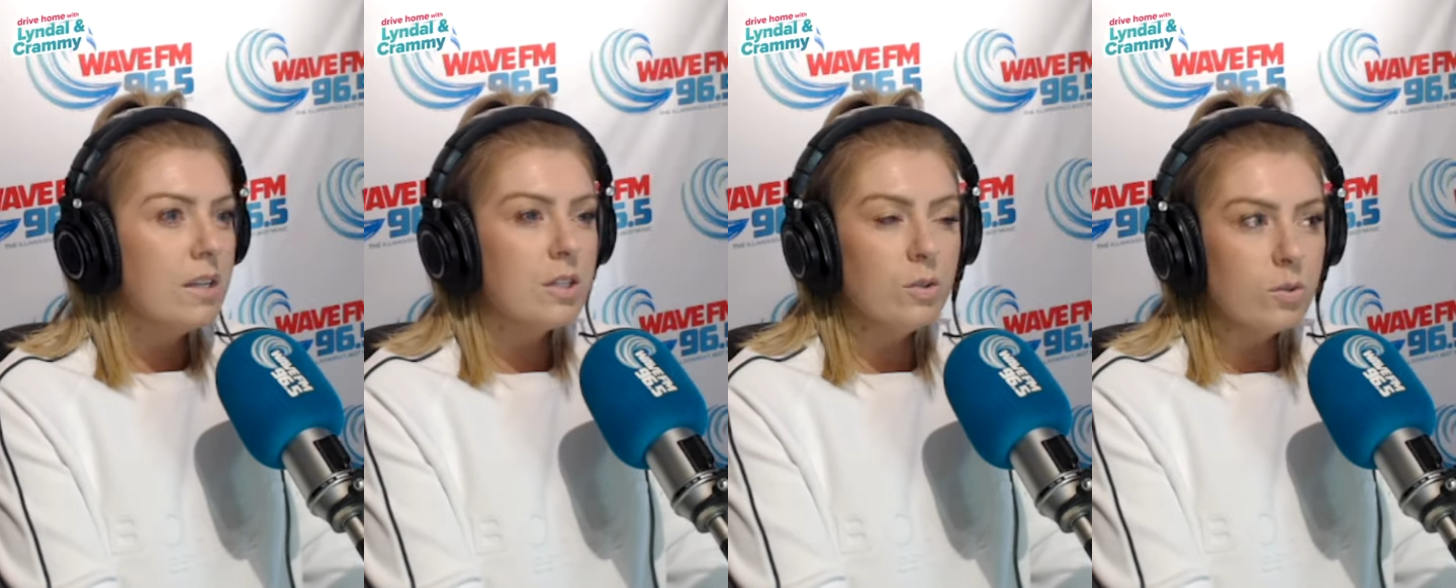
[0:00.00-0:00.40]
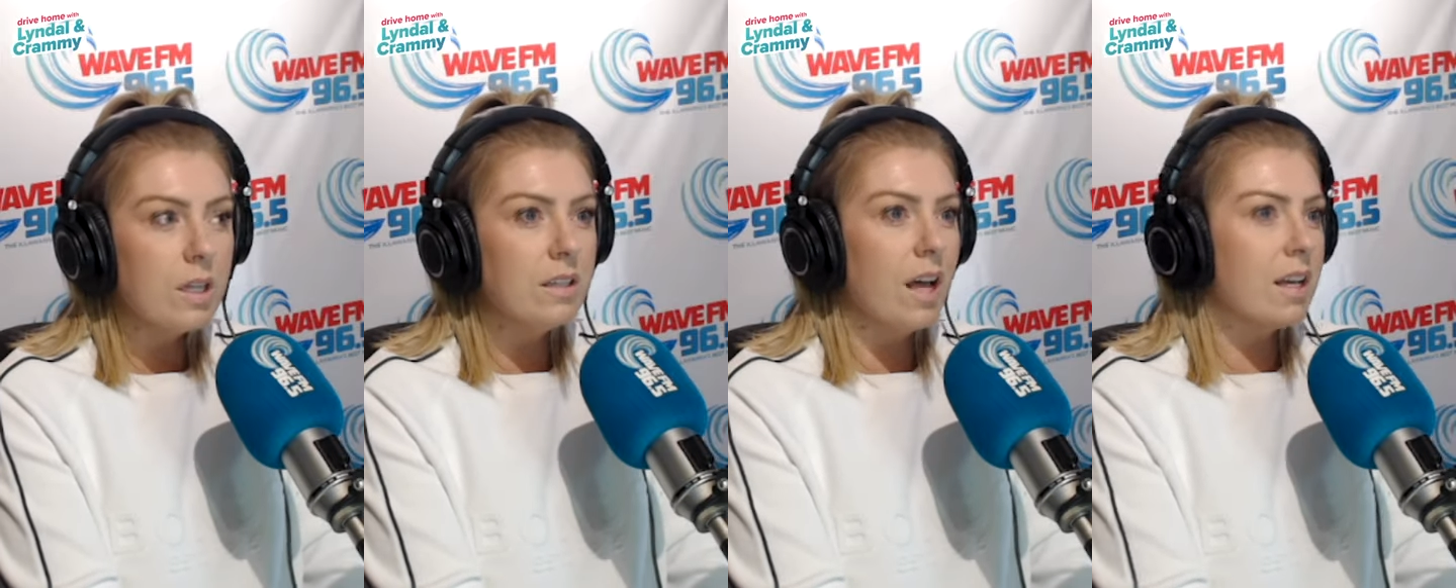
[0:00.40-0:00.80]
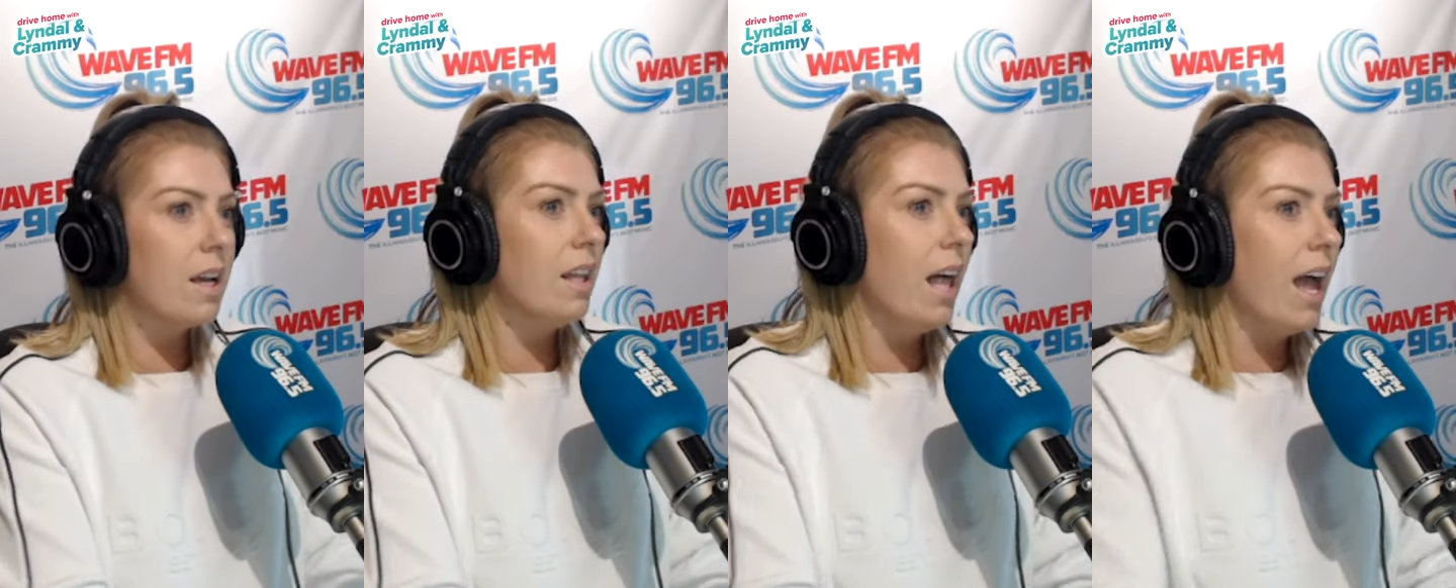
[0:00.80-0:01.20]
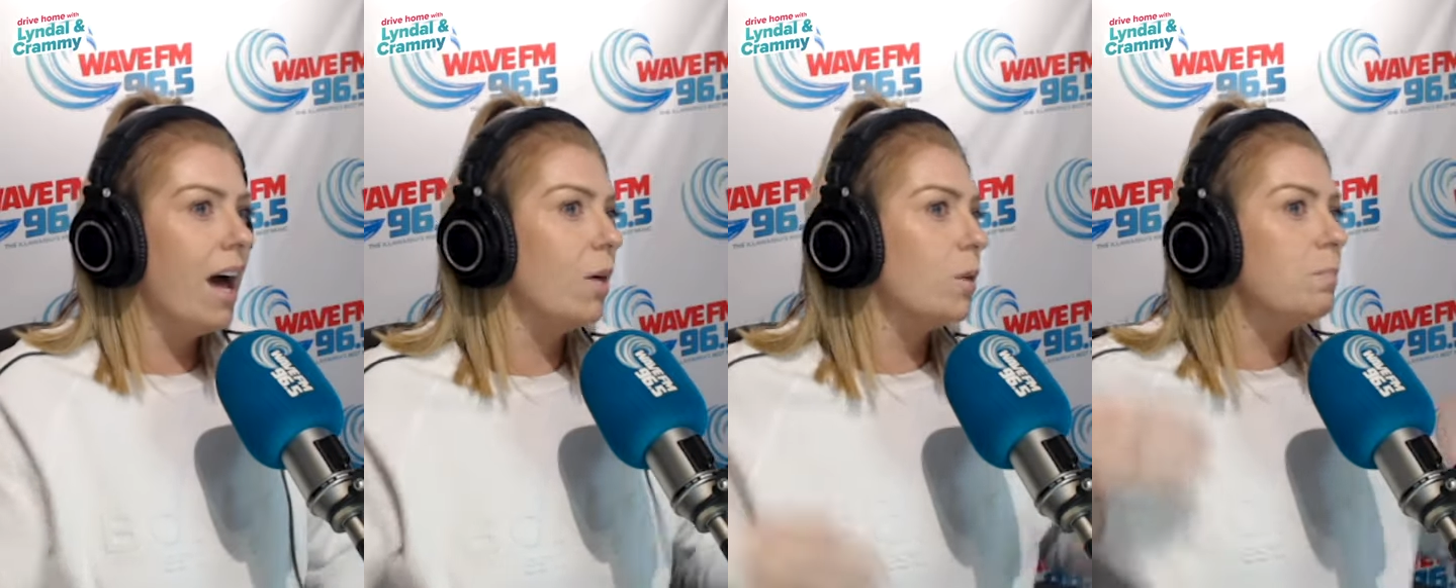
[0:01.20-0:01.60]
to looking like a
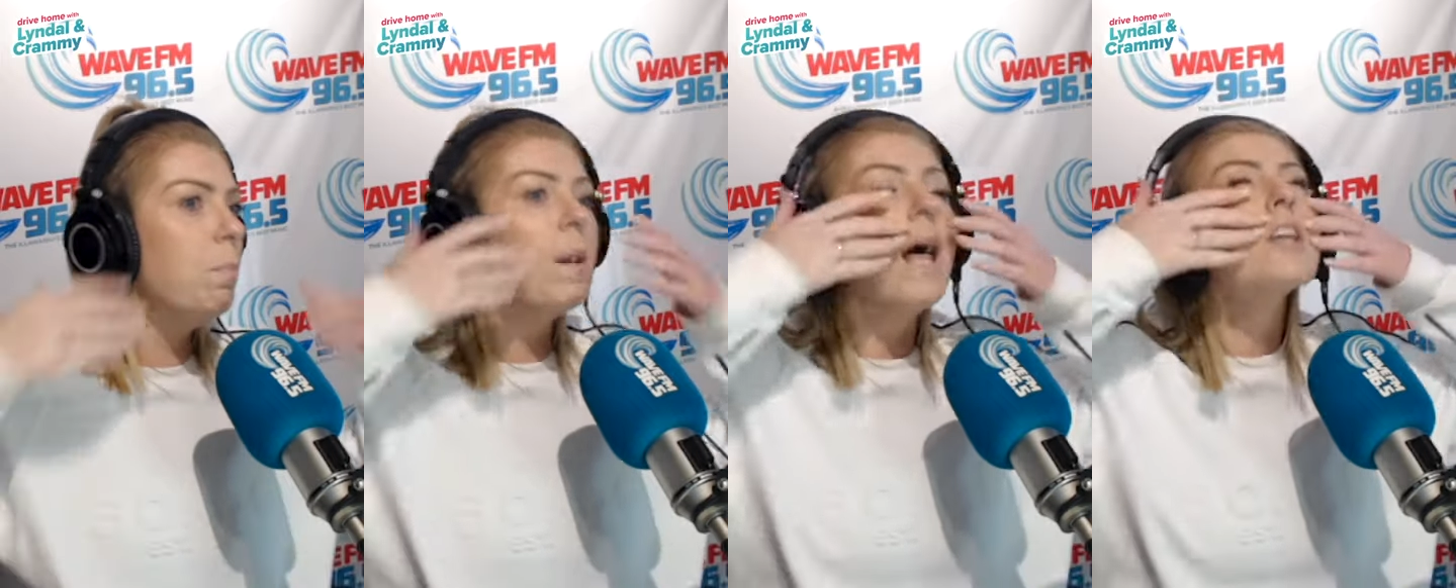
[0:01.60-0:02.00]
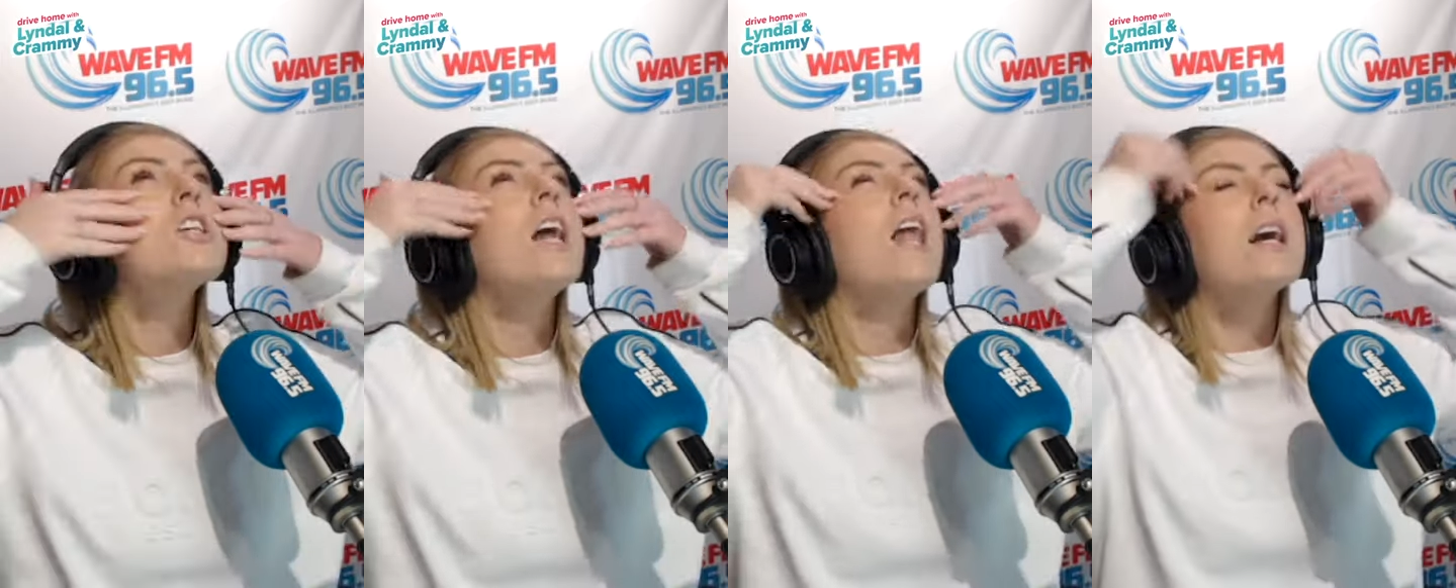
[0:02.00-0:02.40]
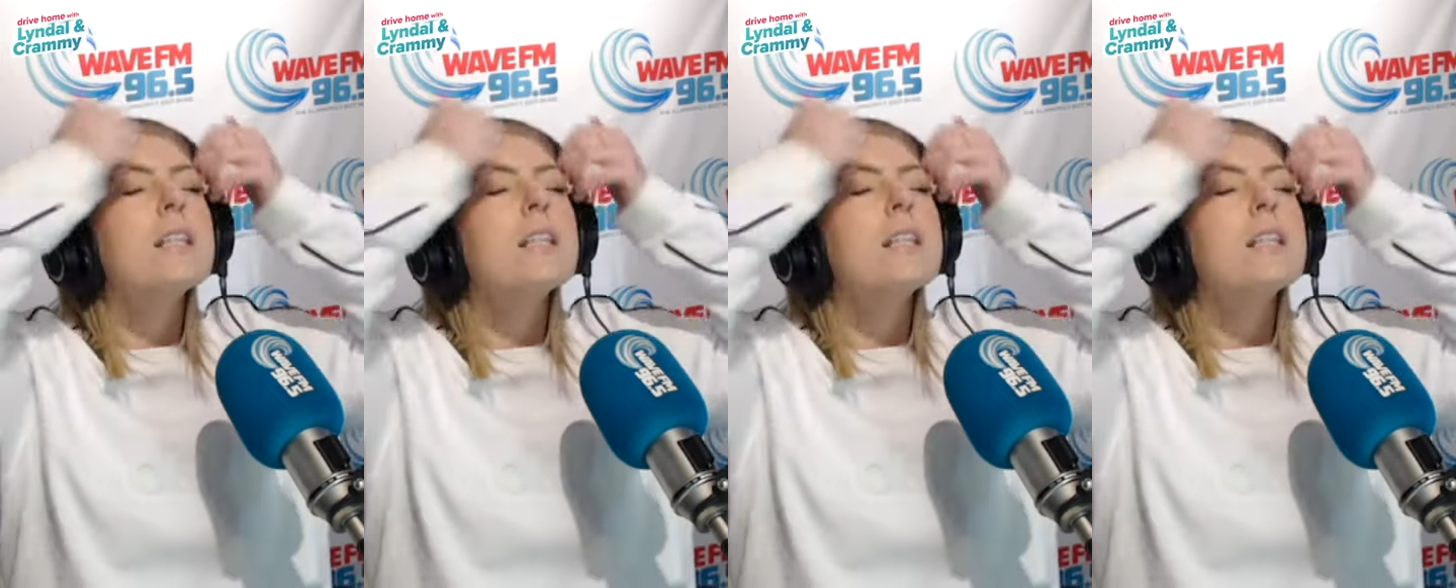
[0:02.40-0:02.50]
clown with blusher like